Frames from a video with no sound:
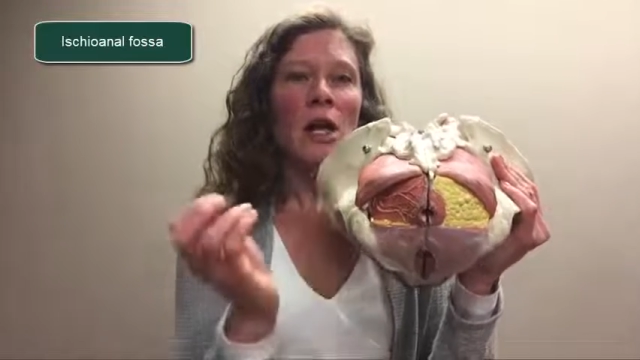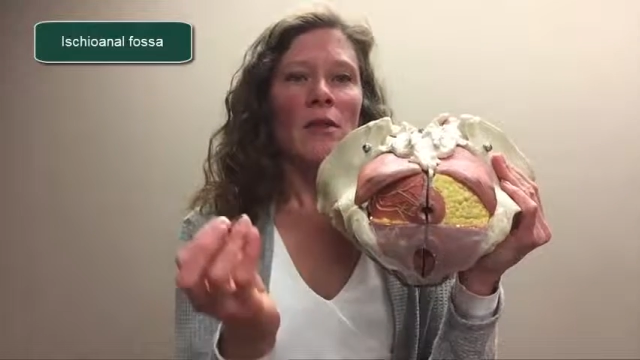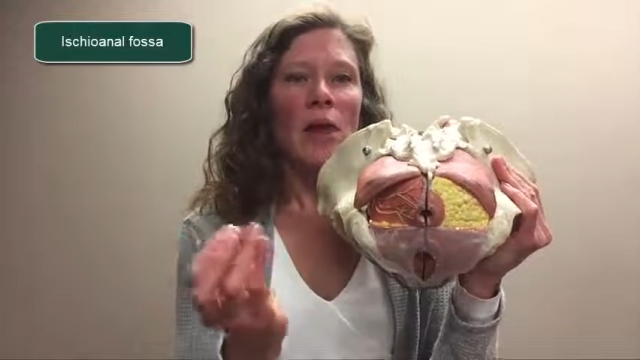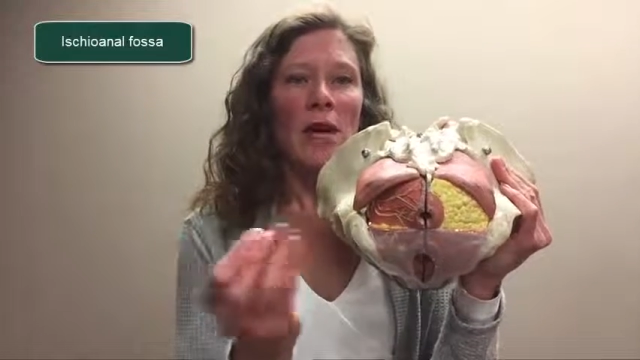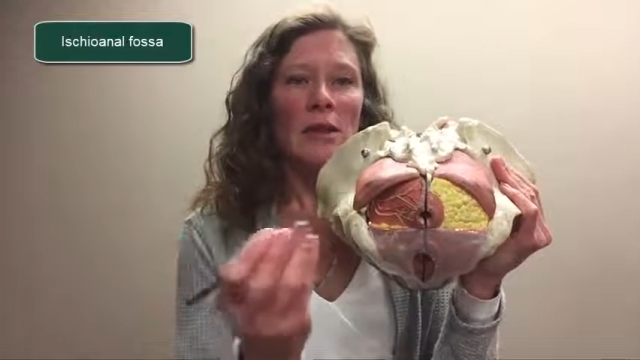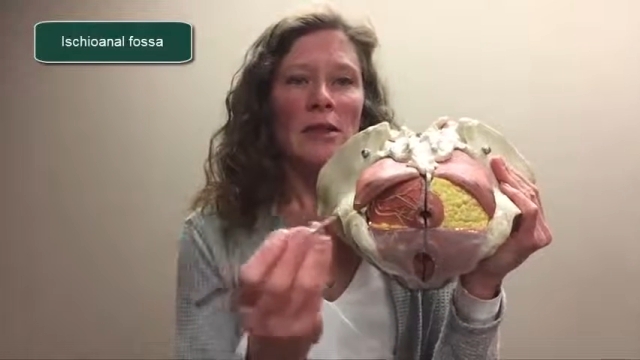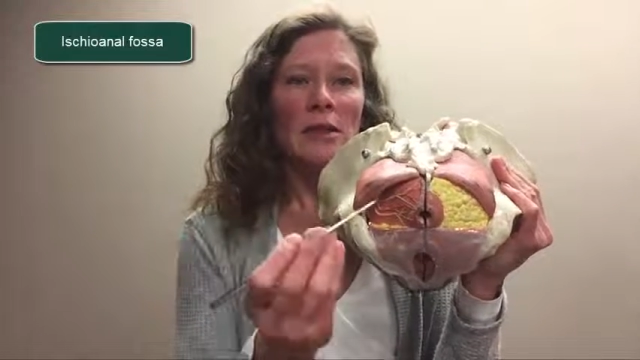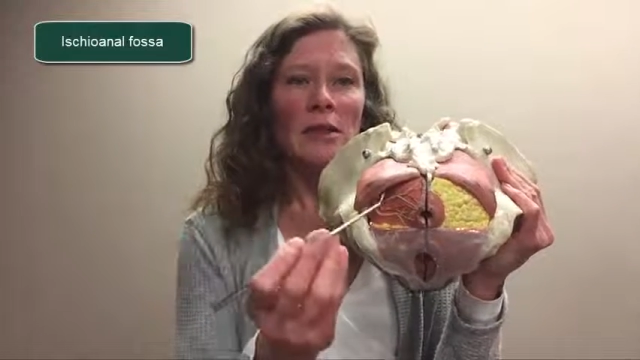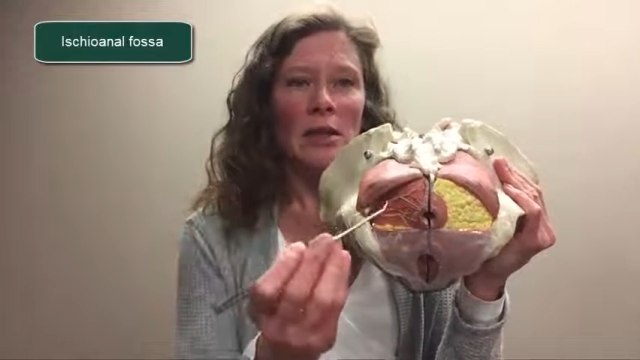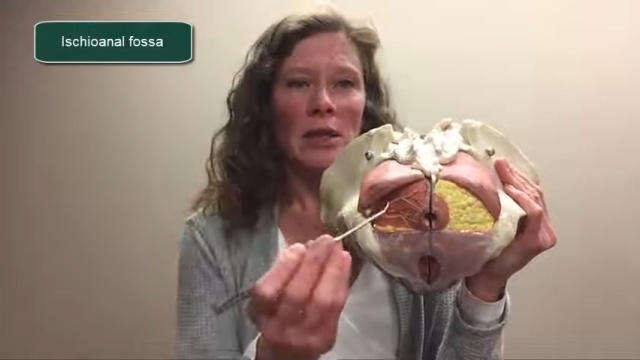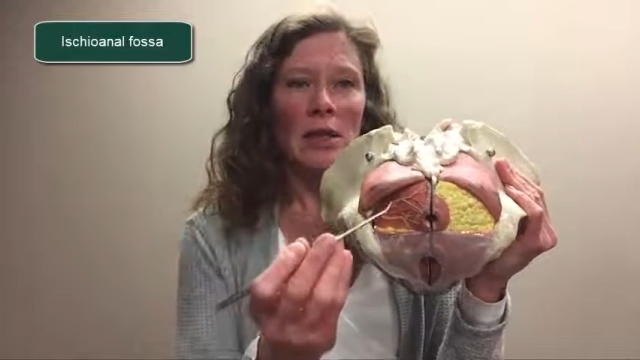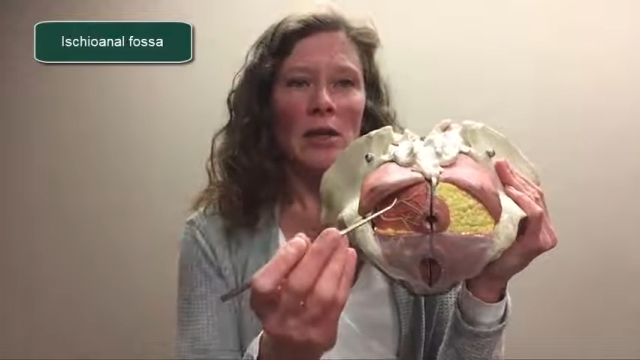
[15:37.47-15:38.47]
that
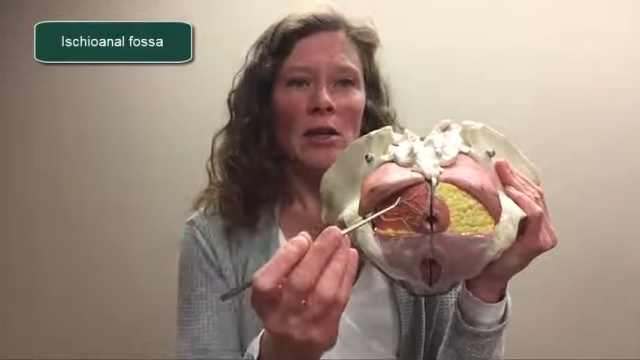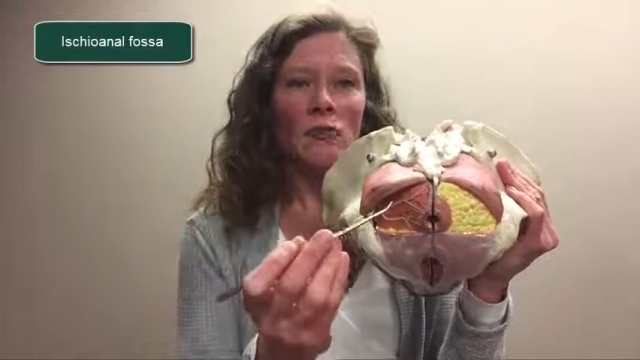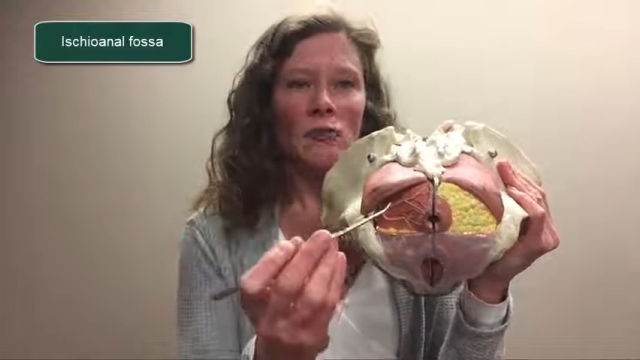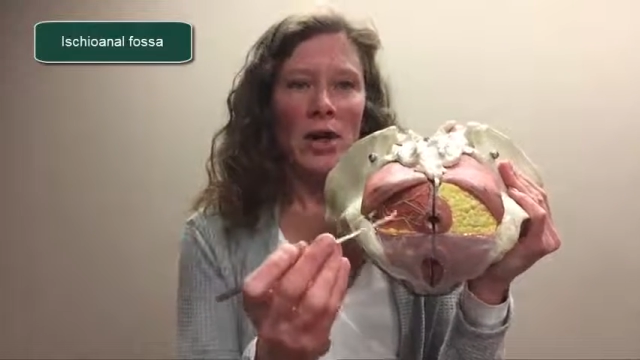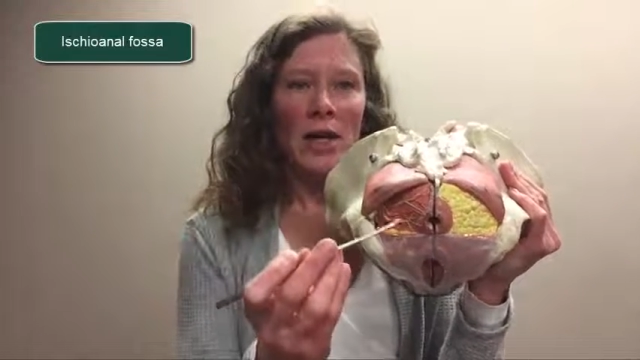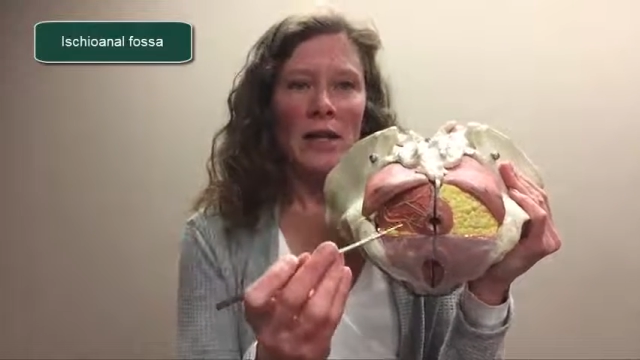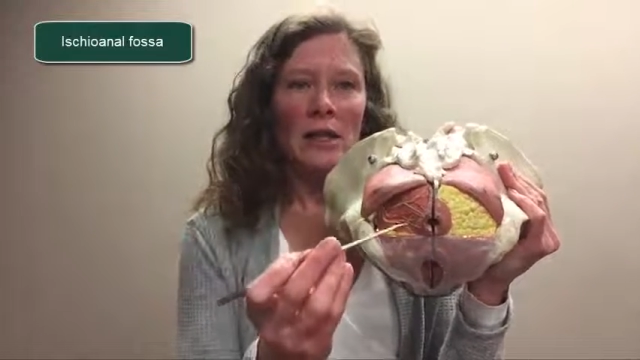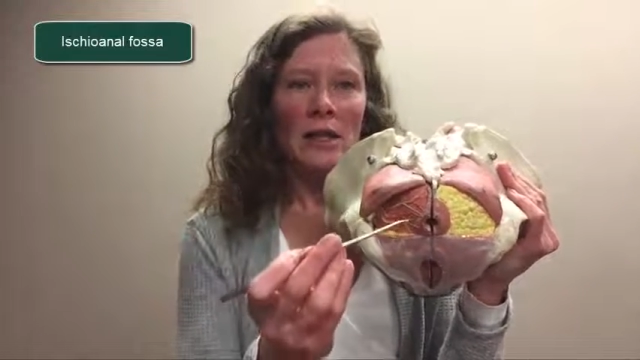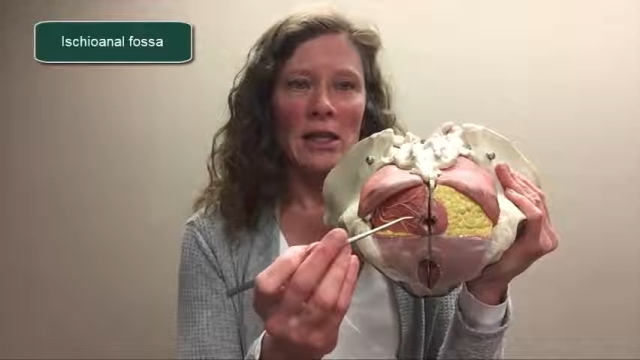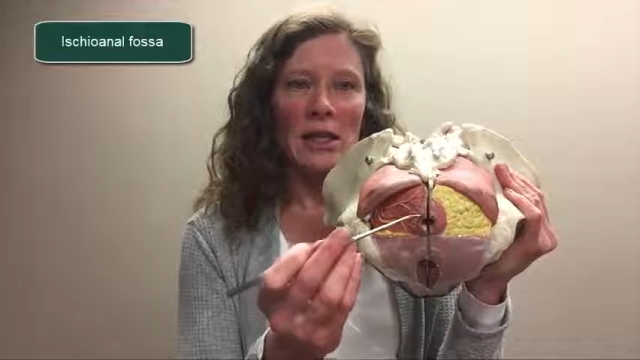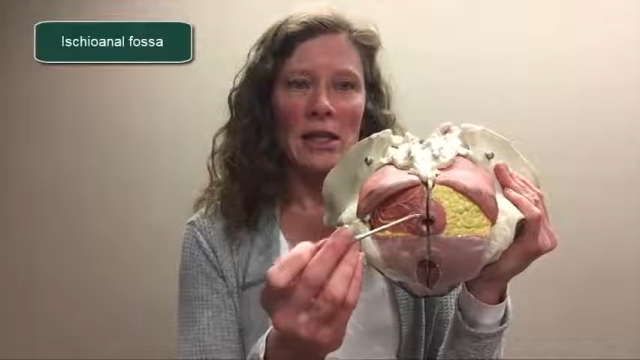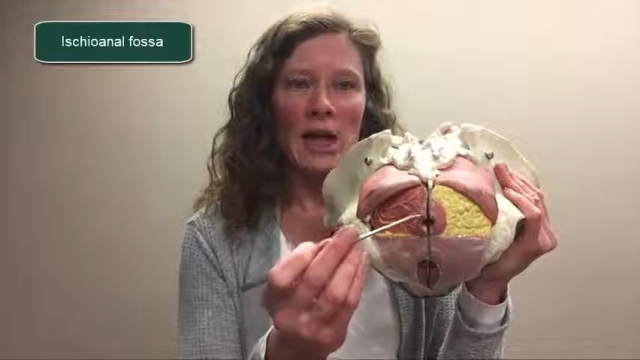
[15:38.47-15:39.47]
the right
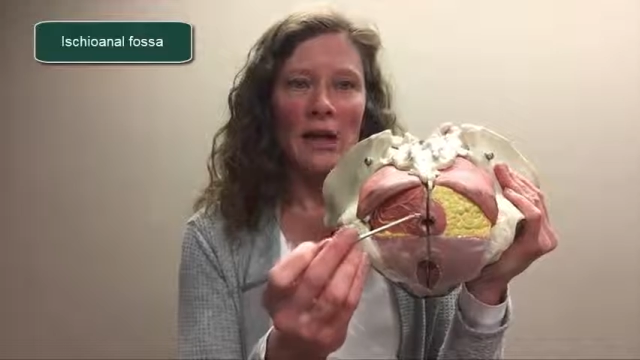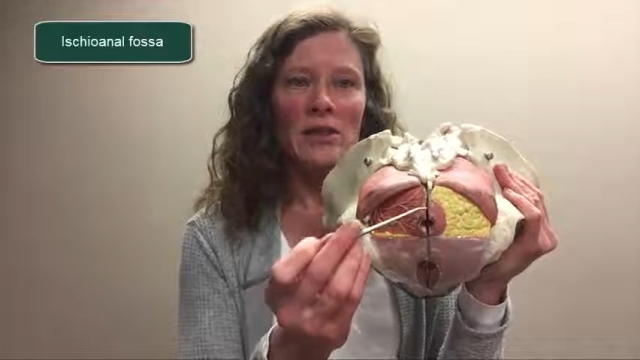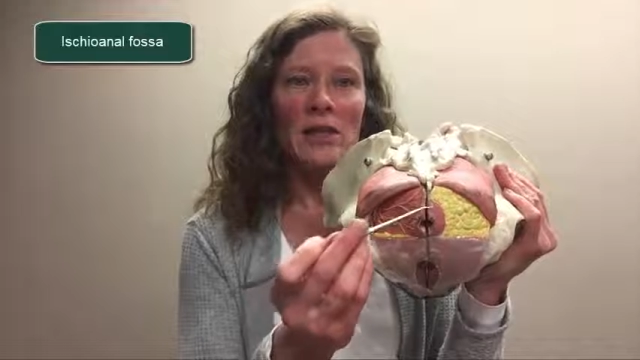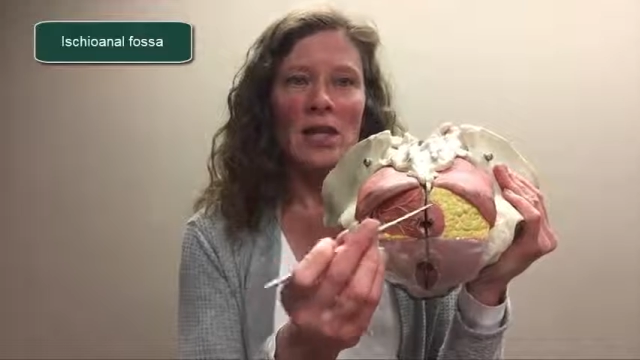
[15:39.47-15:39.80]
and left